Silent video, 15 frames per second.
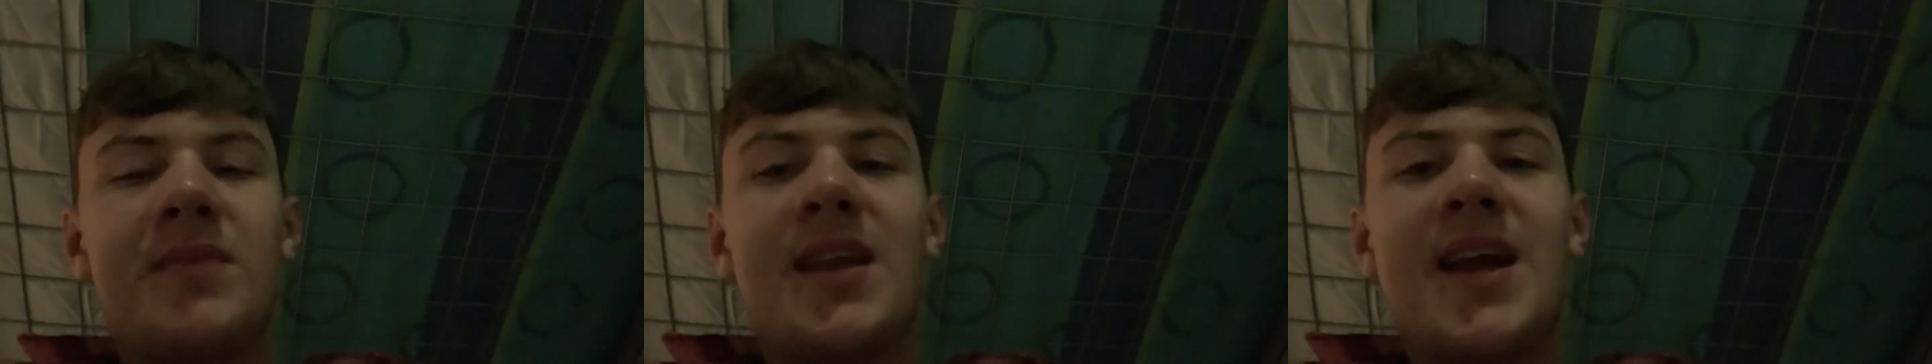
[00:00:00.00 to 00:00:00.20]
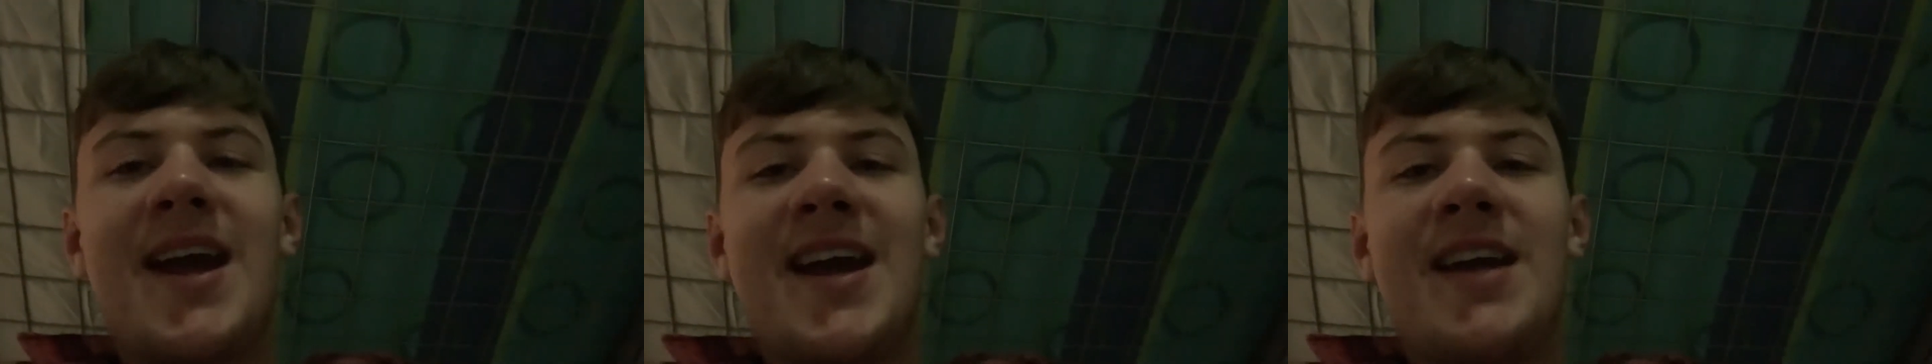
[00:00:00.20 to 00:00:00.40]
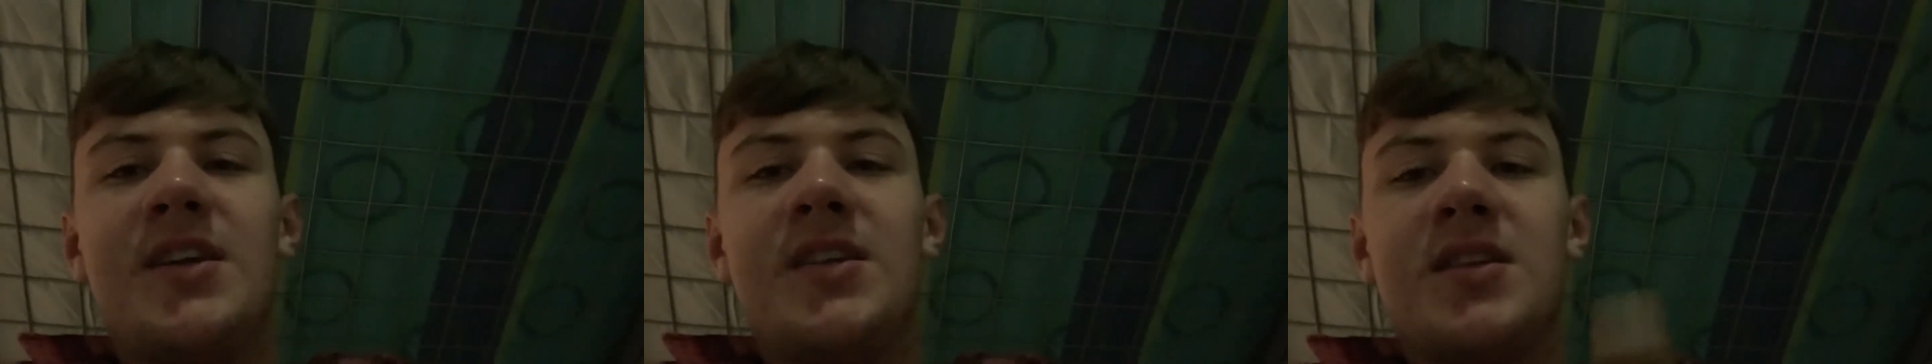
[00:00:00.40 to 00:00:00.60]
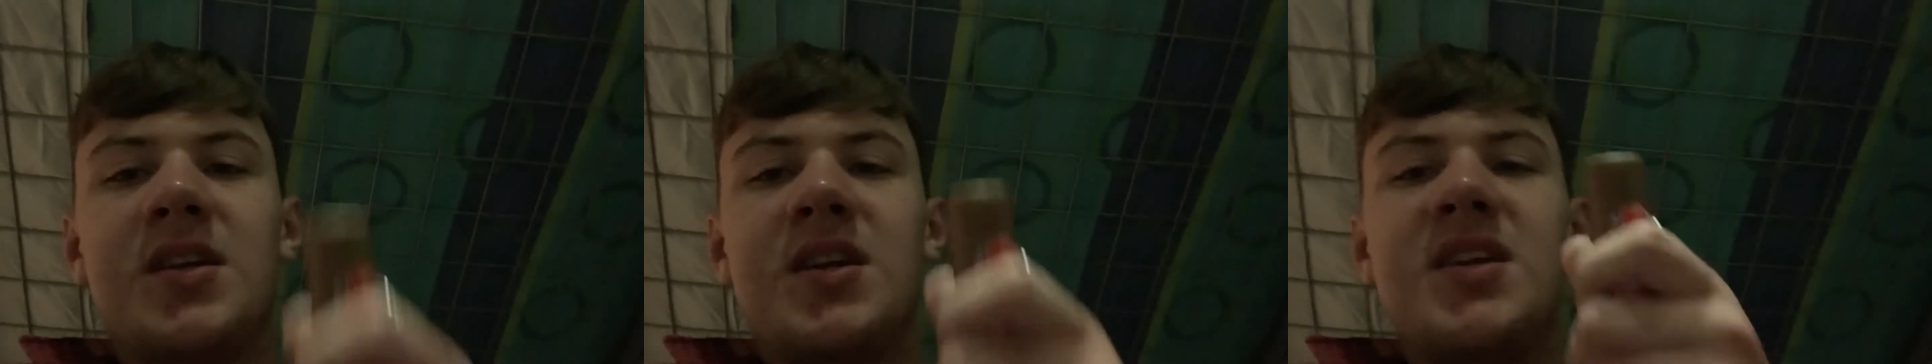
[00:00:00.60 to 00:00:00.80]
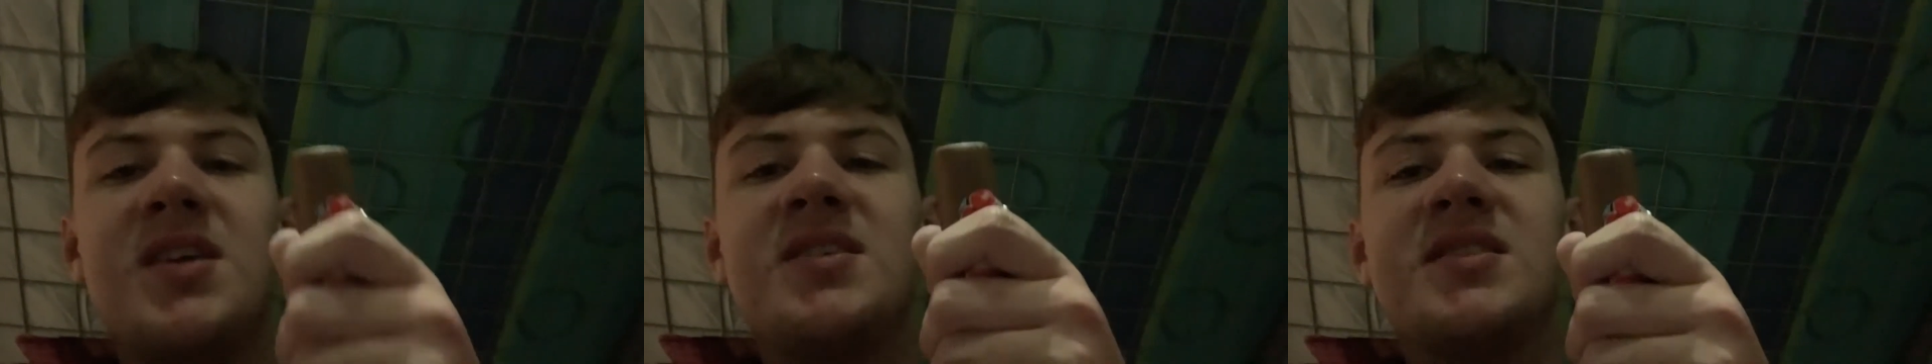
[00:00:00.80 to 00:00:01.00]
And
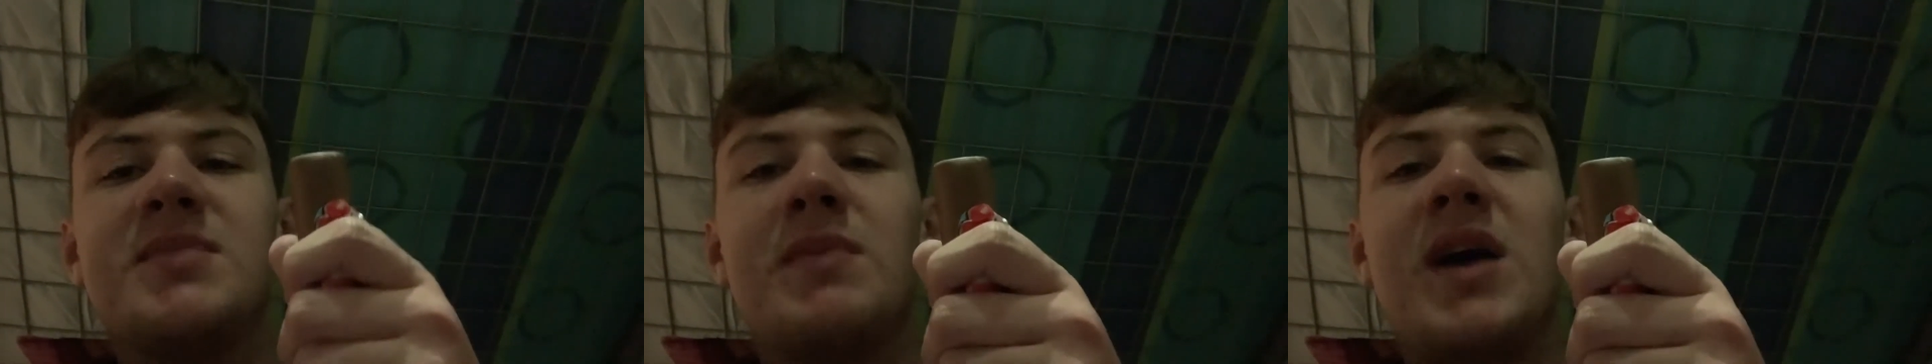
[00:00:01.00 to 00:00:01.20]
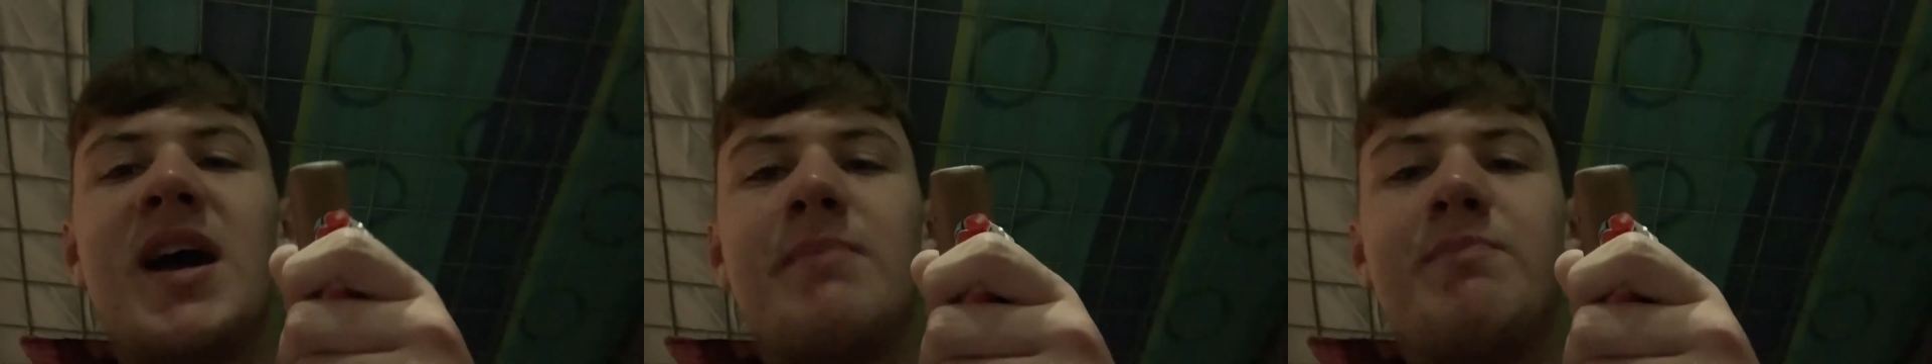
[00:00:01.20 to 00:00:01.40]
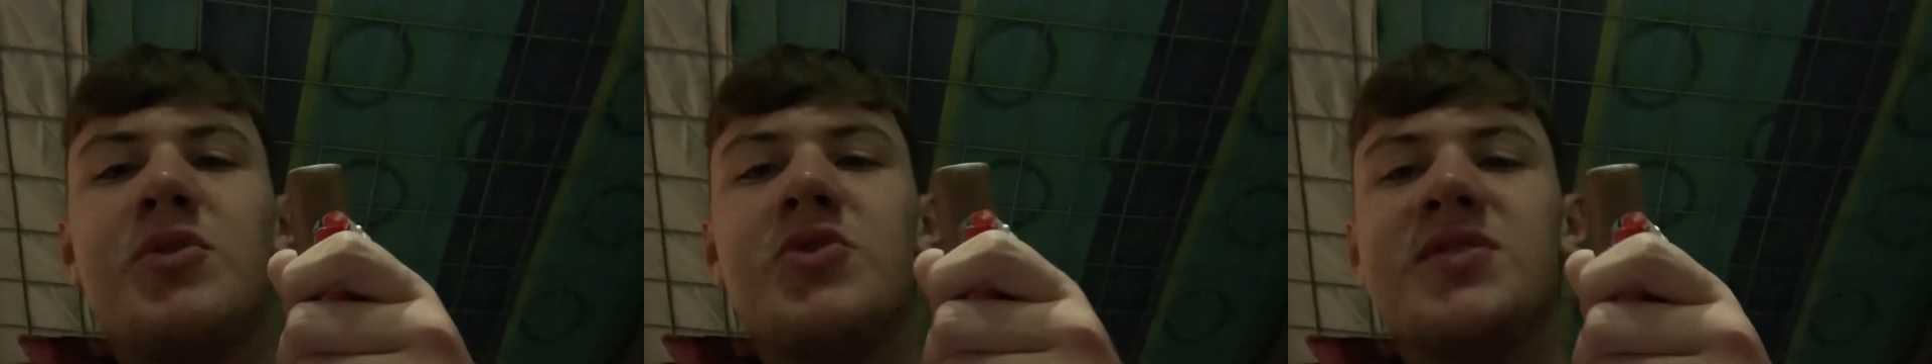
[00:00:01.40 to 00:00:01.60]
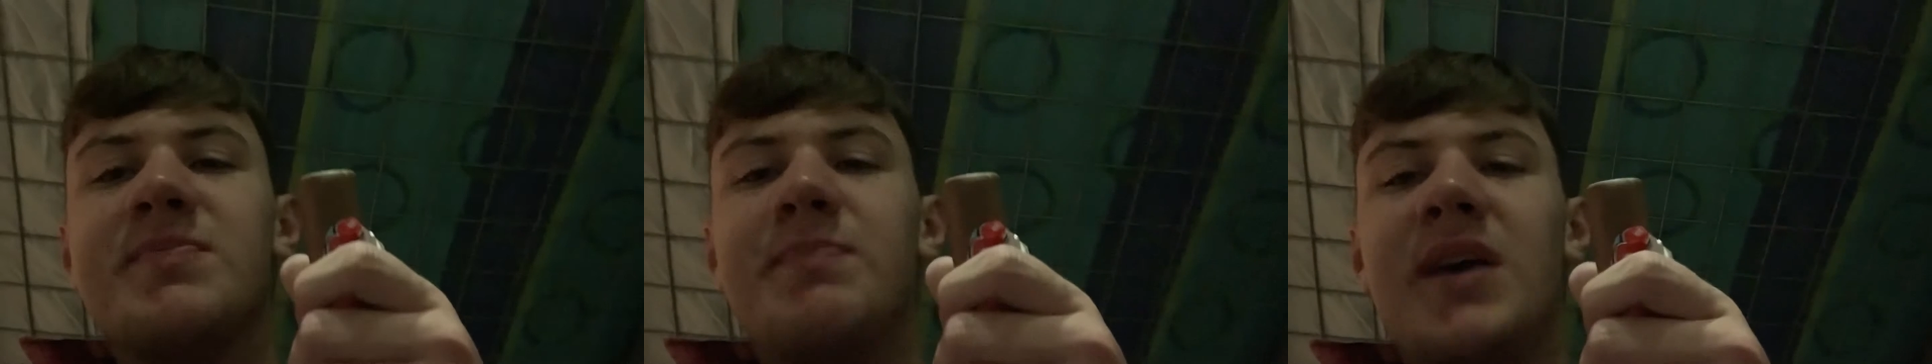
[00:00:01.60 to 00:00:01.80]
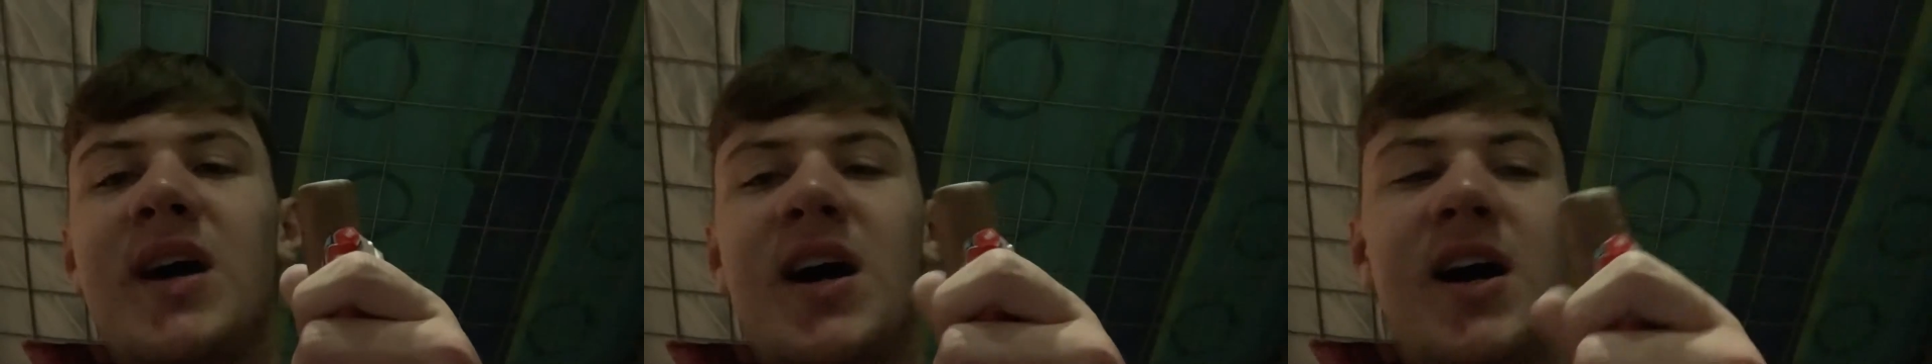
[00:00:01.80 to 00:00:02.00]
here's my boost
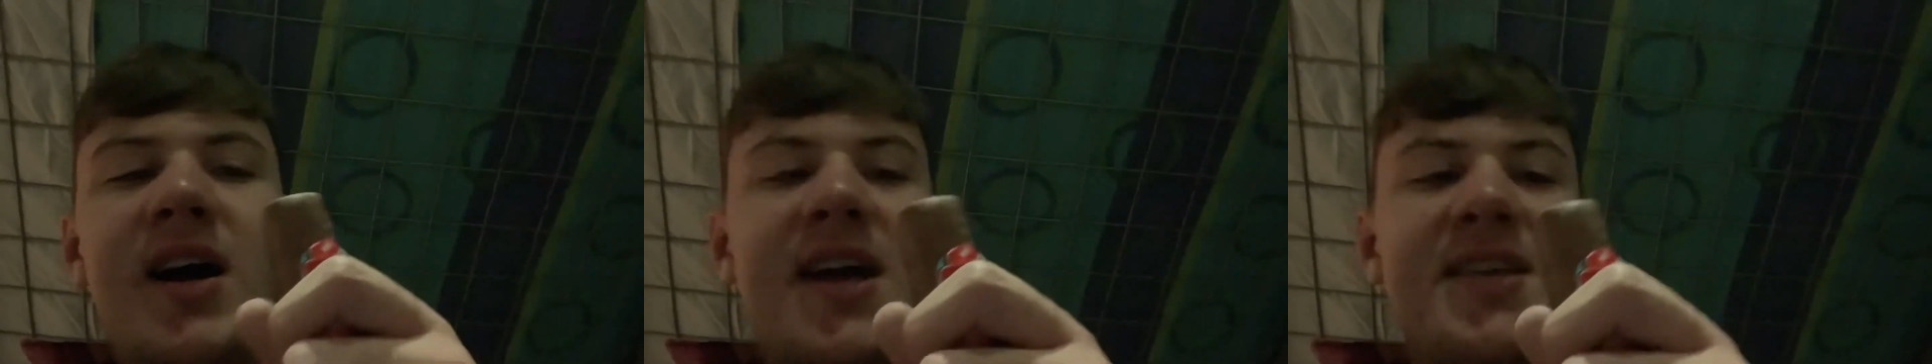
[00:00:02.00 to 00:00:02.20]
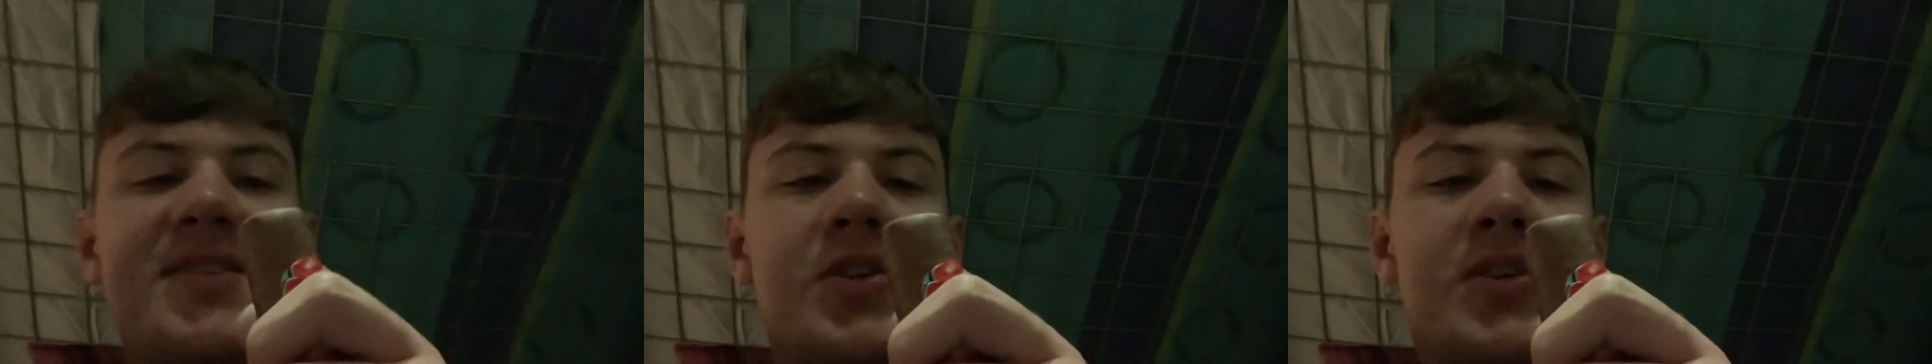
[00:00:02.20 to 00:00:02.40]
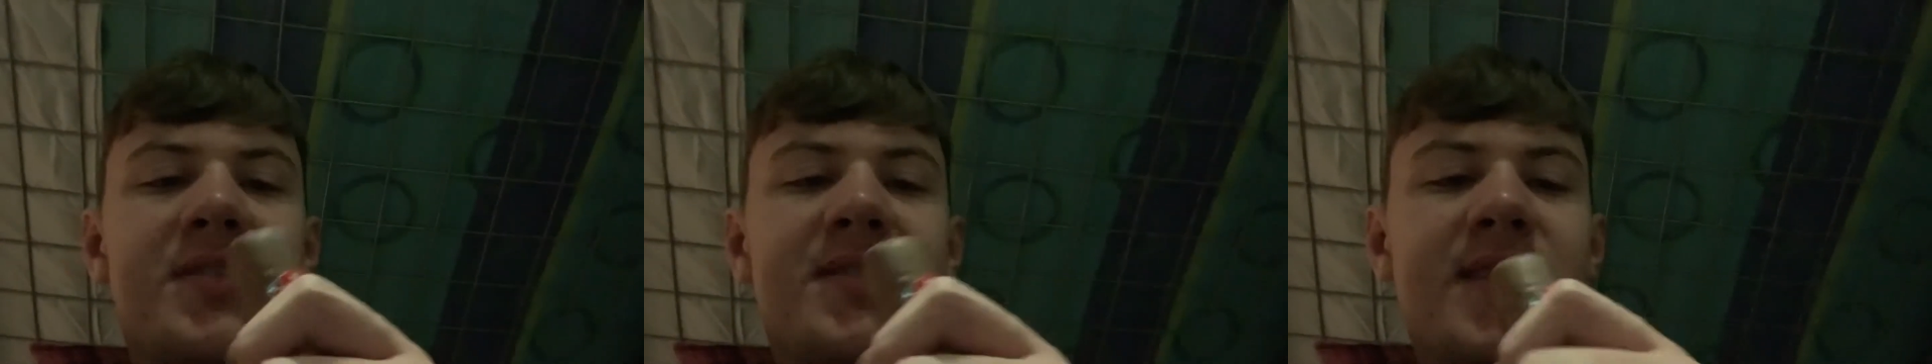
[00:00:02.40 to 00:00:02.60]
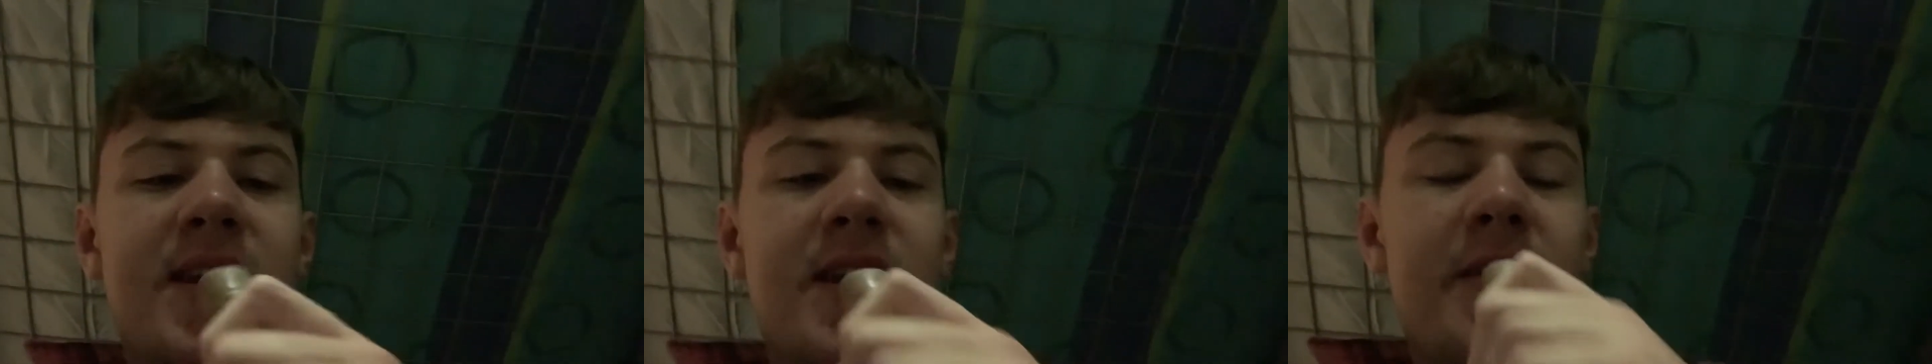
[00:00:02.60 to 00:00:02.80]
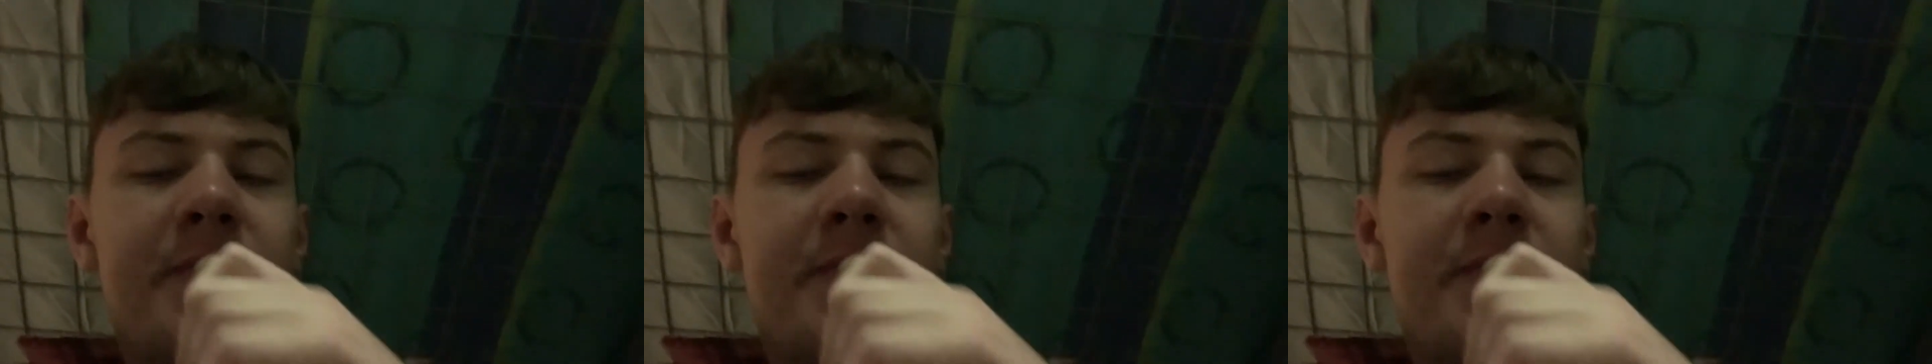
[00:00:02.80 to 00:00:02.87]
bar, as you can see.